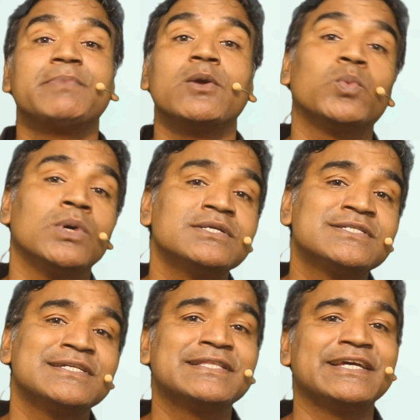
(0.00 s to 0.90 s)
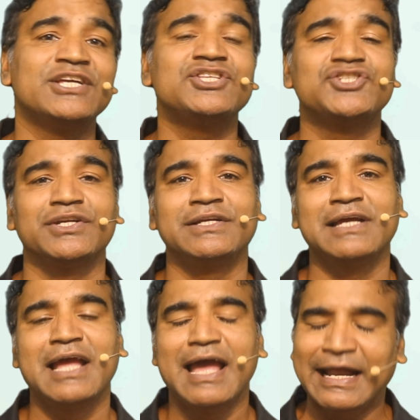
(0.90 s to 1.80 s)
may worsen the injury
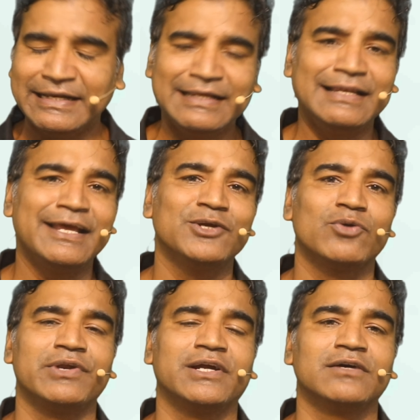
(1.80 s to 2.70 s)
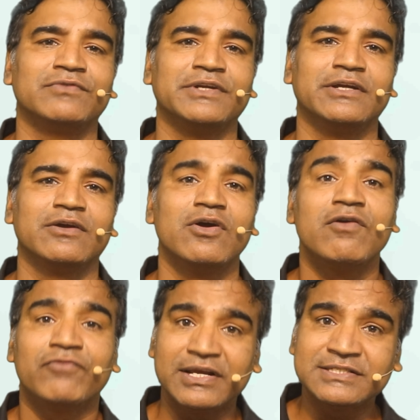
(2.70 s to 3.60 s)
and delay your recovery.
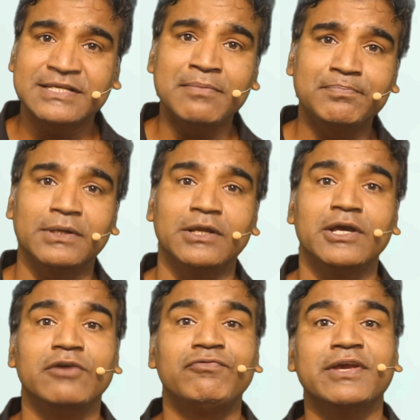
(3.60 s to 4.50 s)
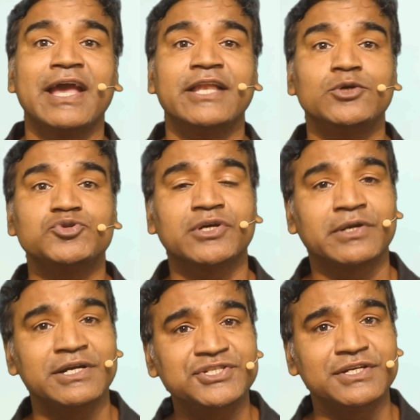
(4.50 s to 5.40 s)
For example, if you can use
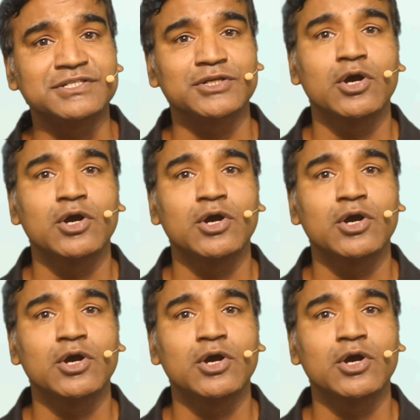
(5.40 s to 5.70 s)
crutches